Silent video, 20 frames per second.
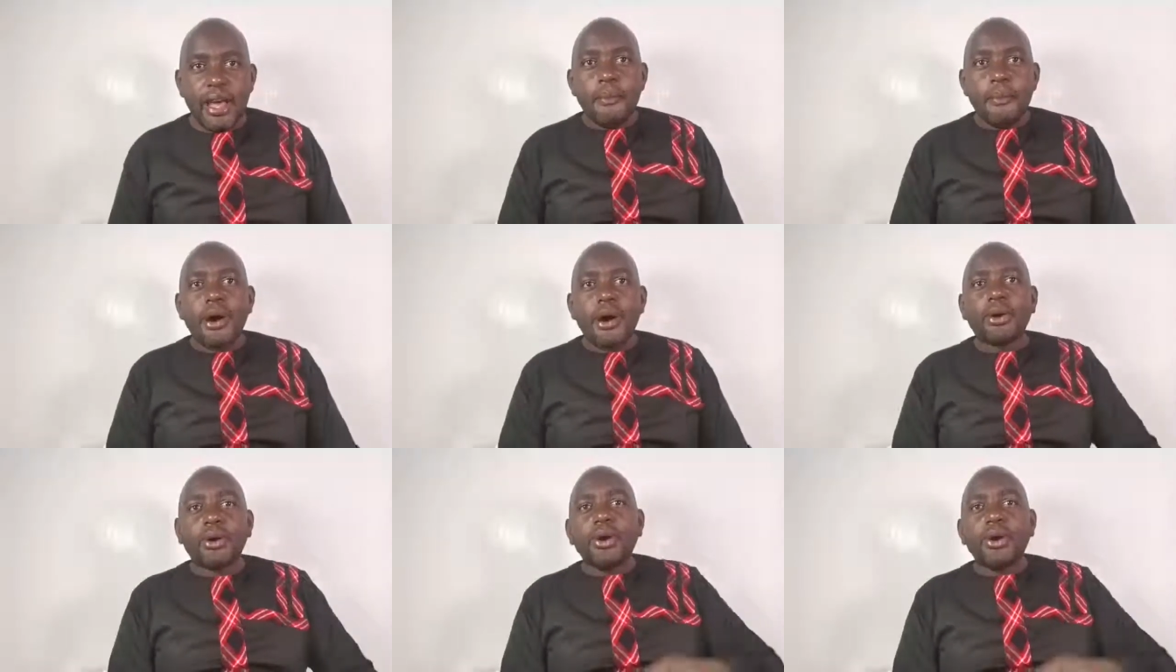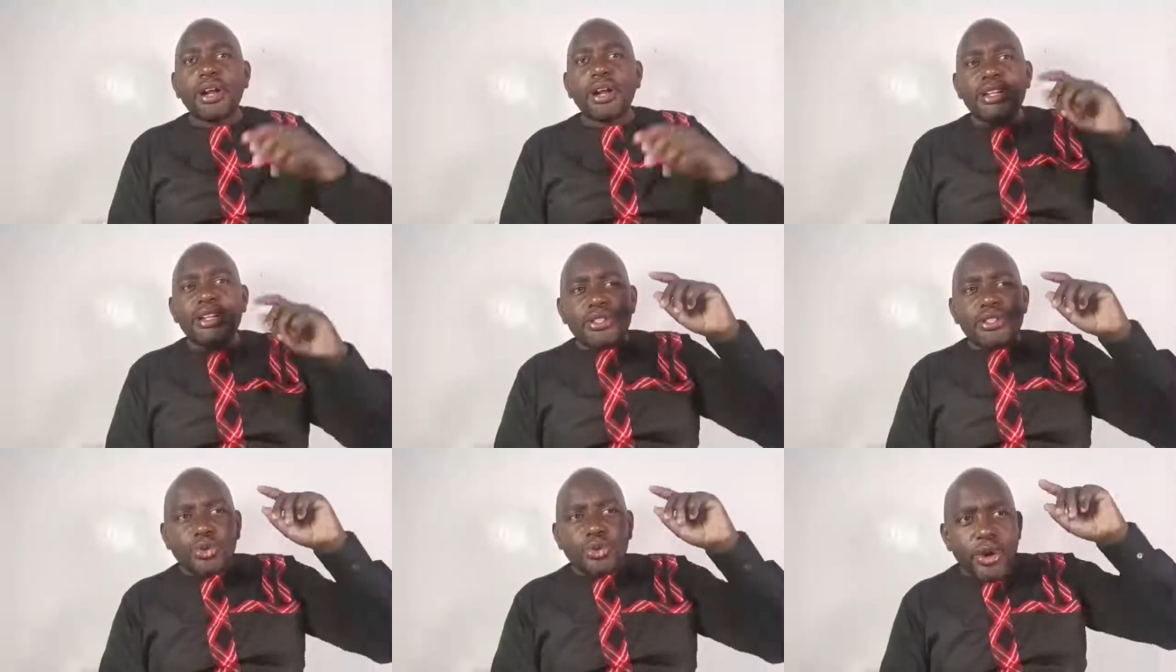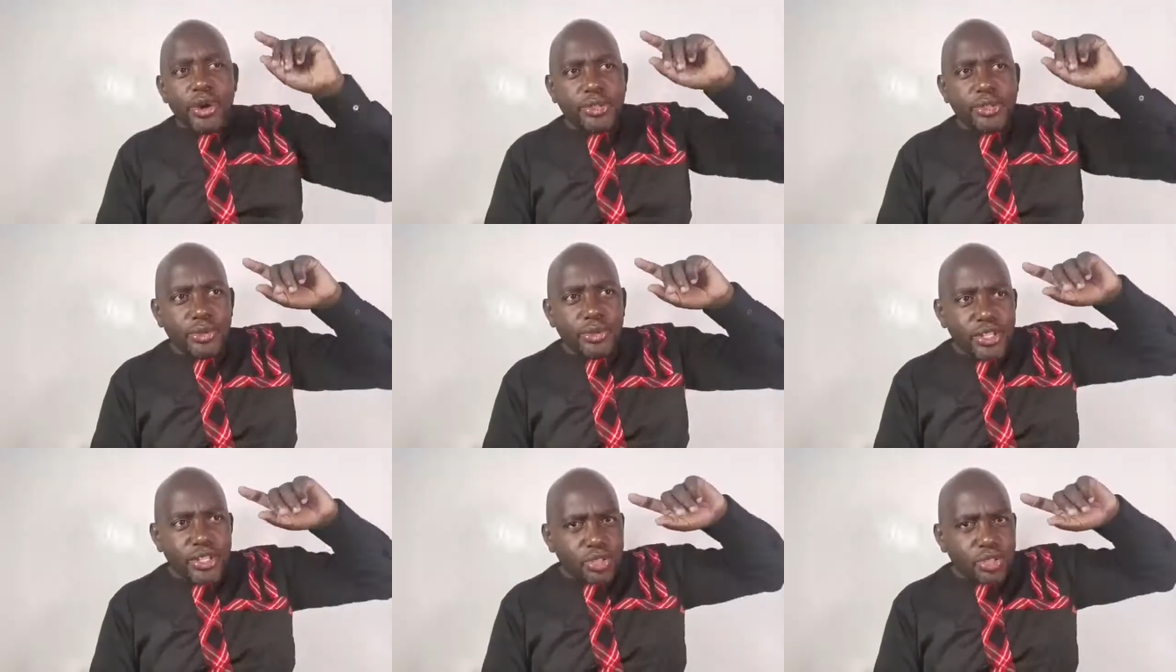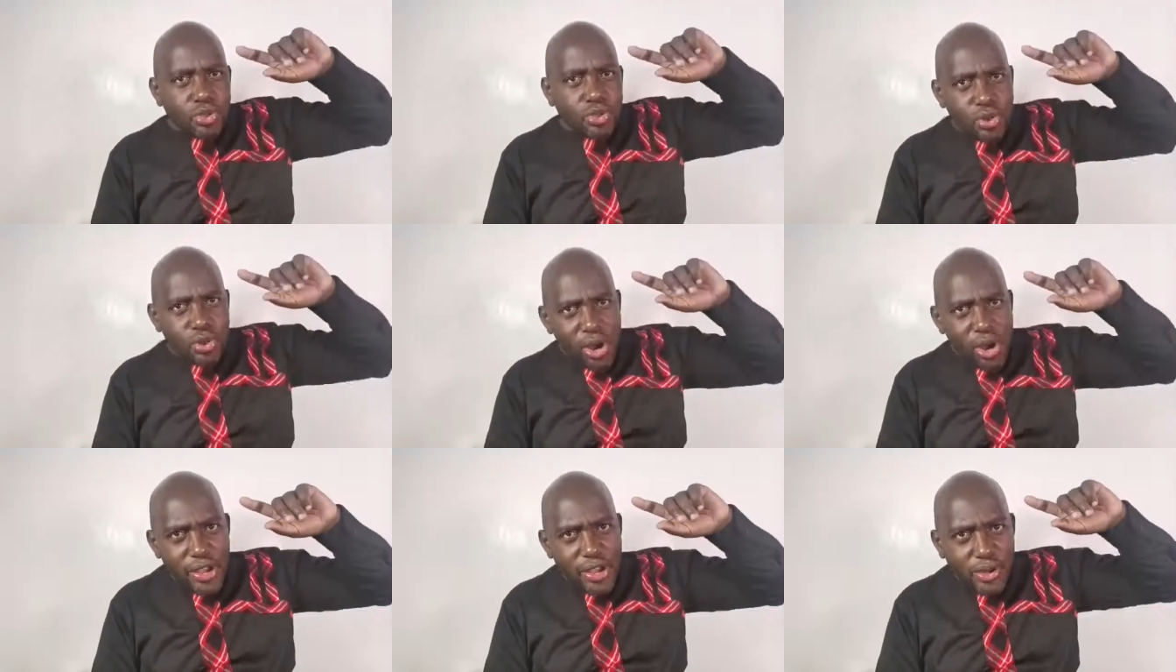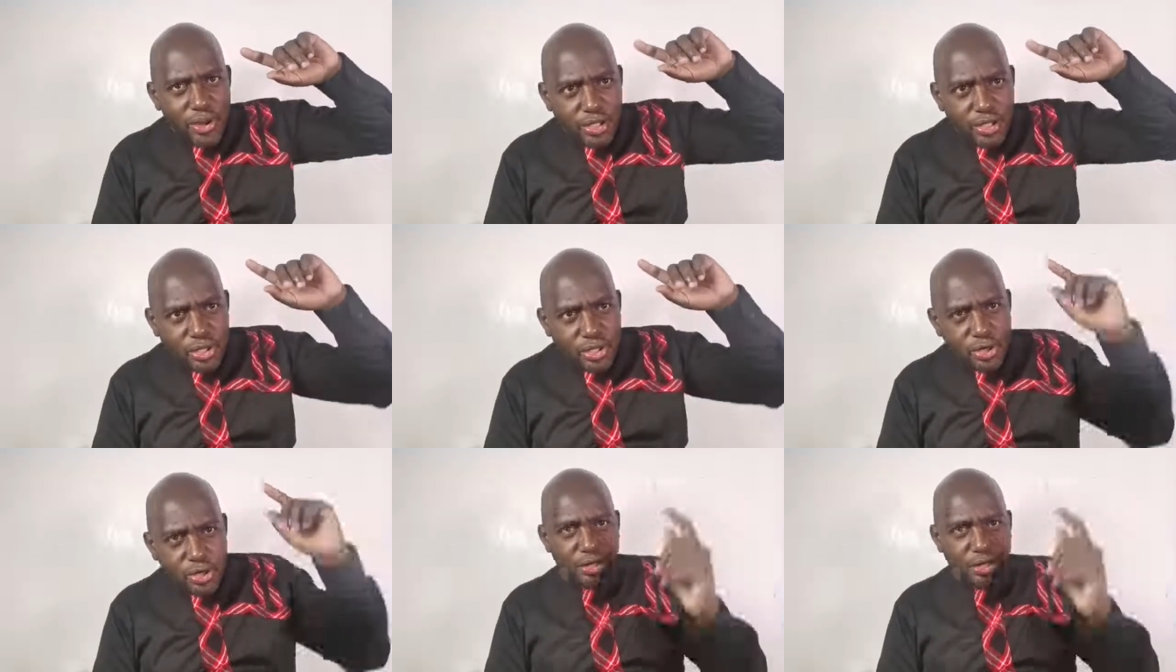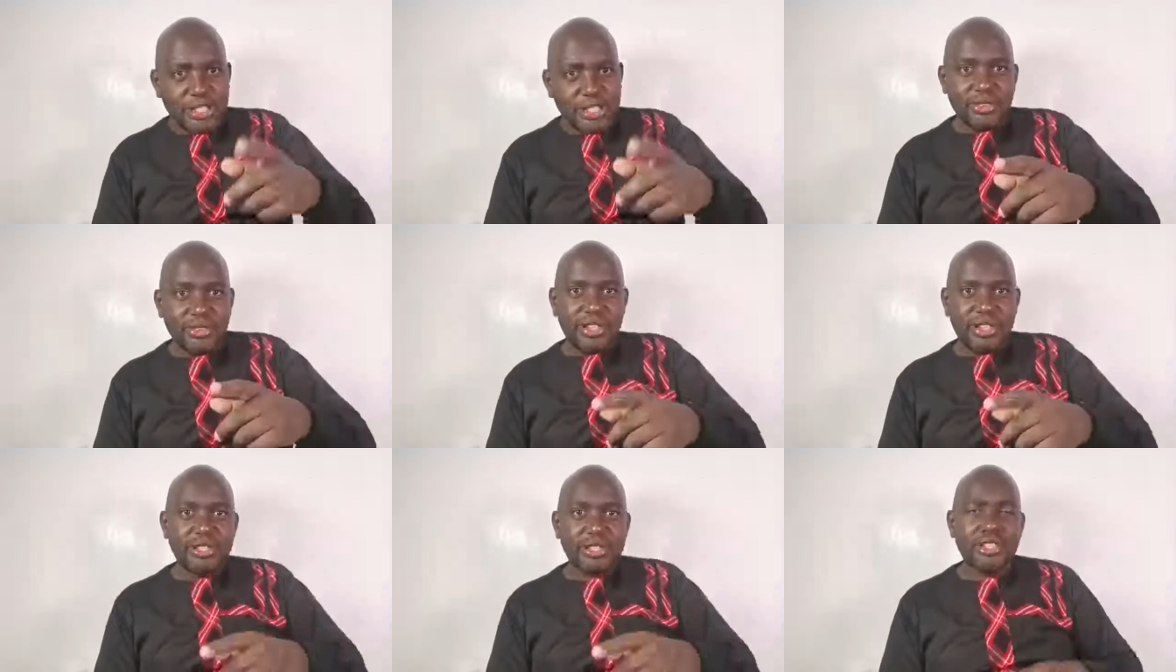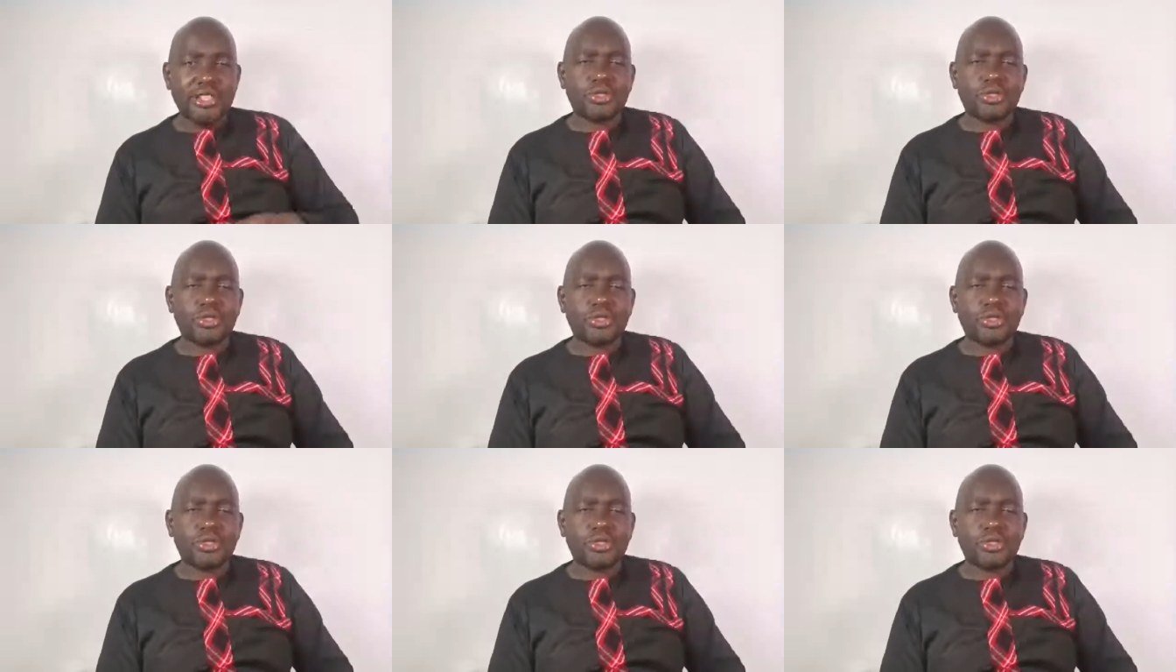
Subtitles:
But God is going to destroy your sorceries.